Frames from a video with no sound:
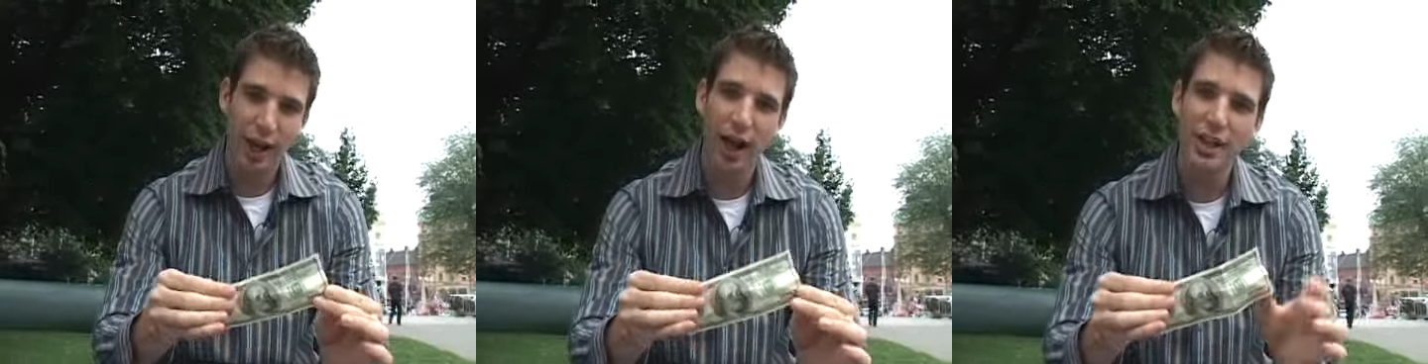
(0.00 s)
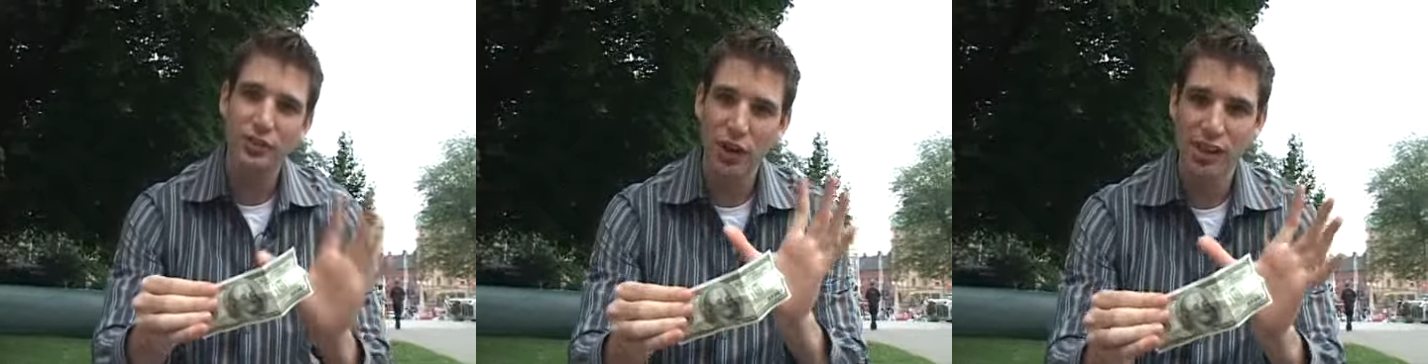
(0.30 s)

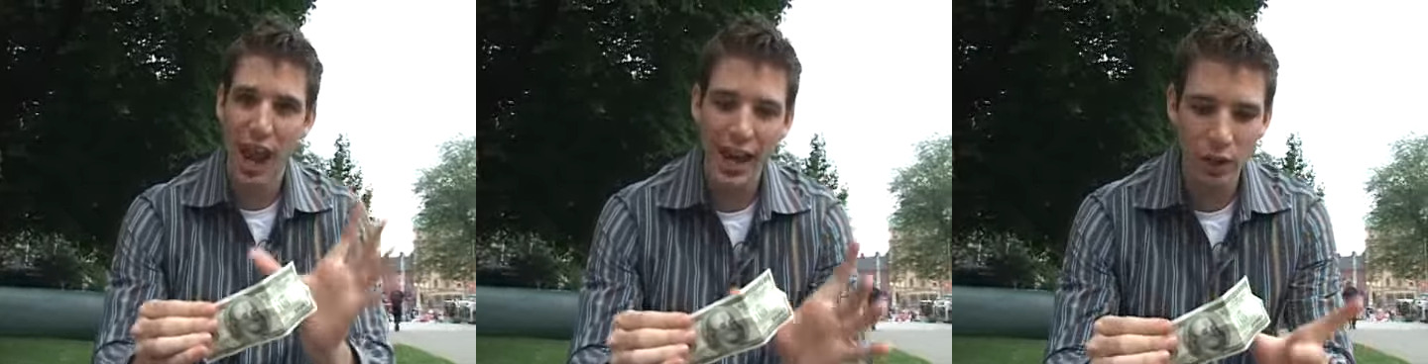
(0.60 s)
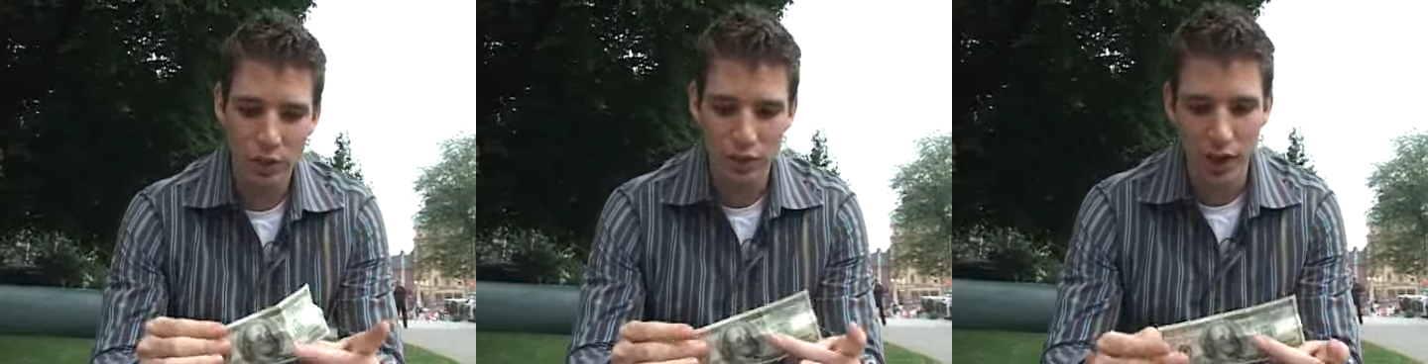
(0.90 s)
As far as
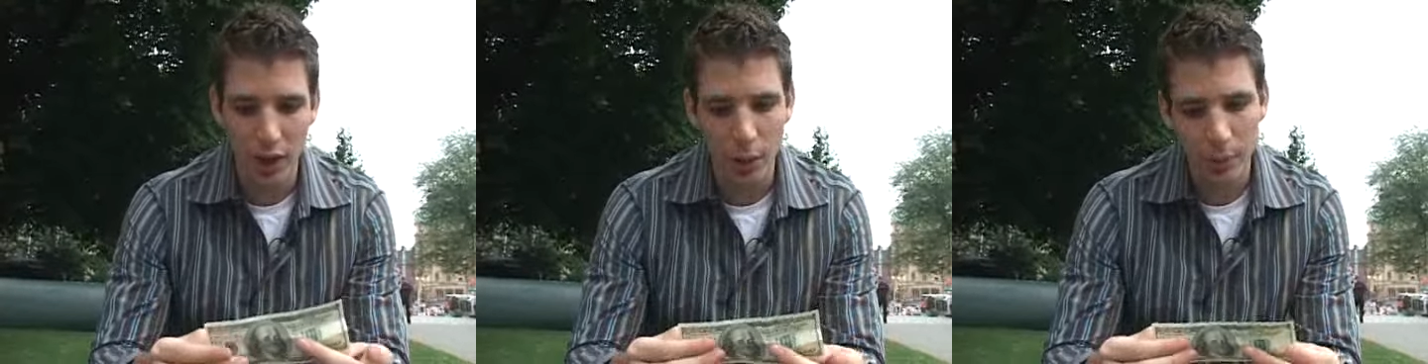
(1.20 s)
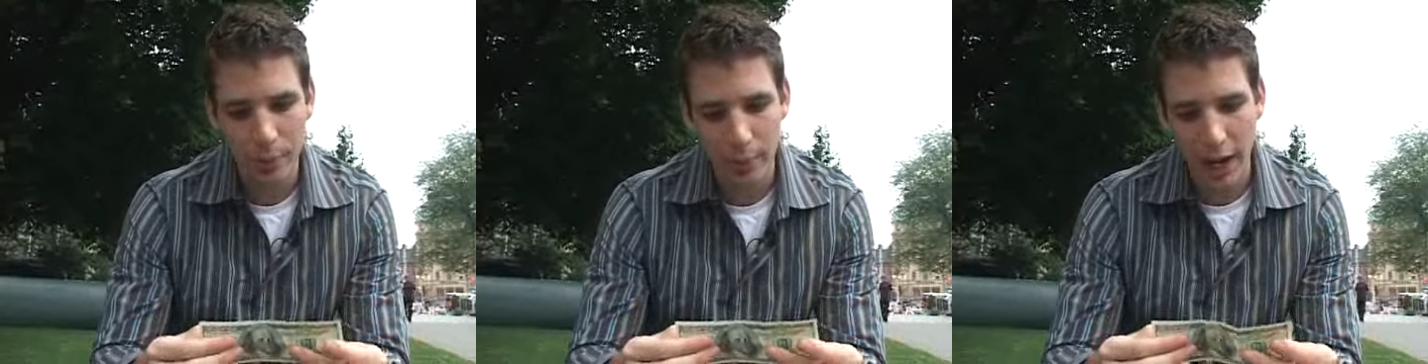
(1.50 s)
angles
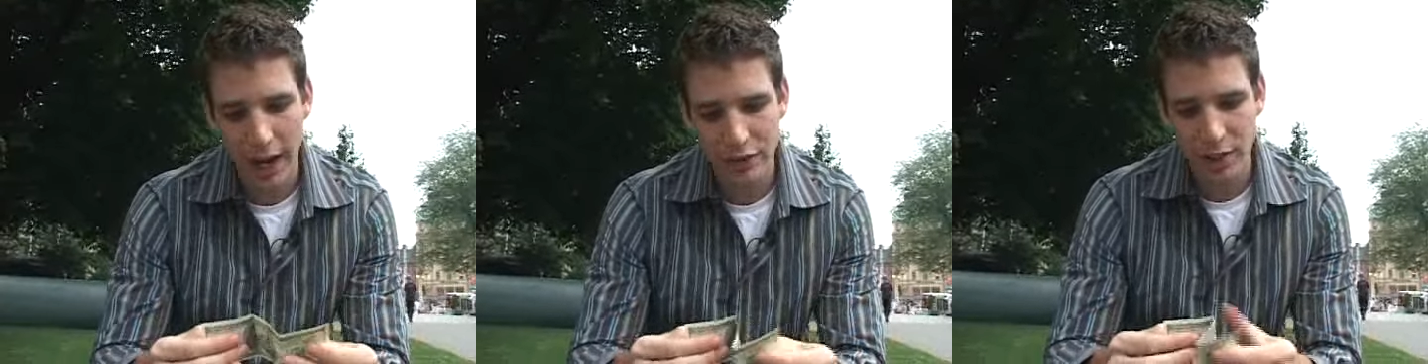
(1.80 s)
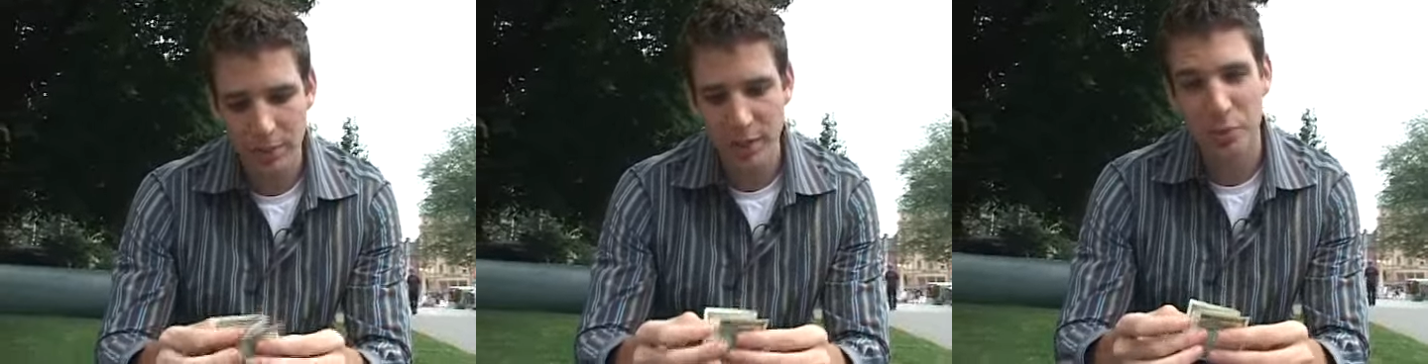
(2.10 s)
go, I have
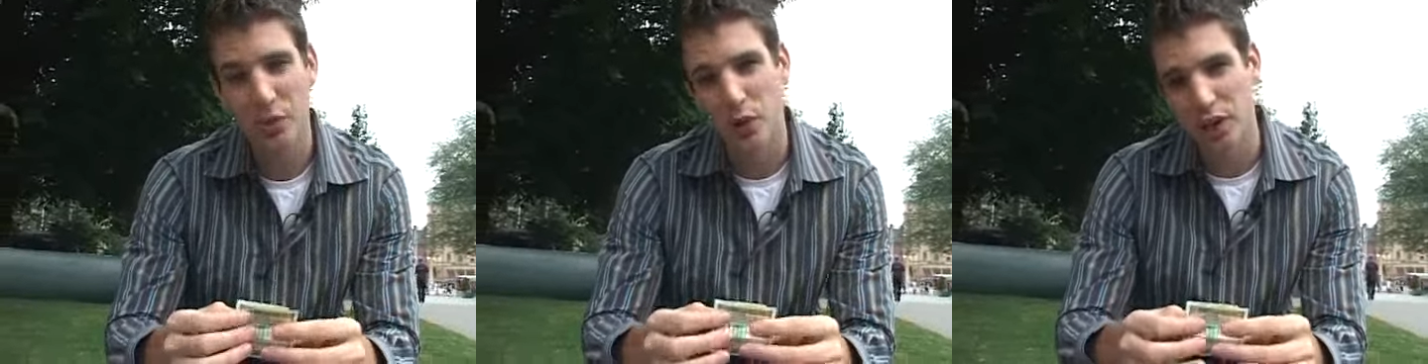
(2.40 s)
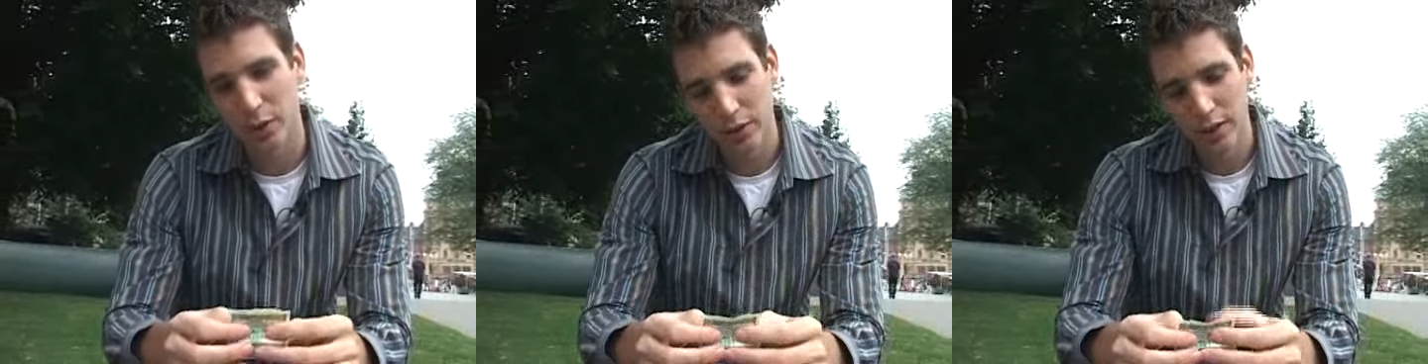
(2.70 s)
some tips
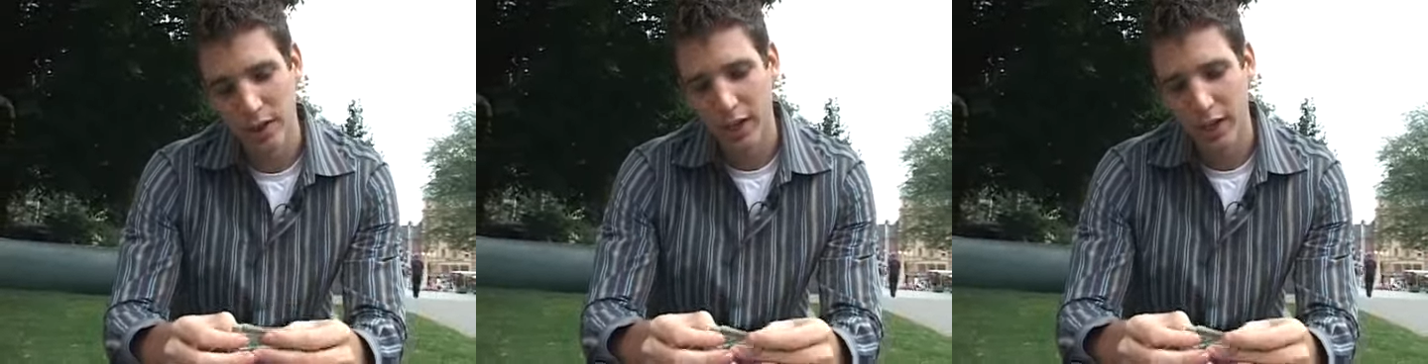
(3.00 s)
for you.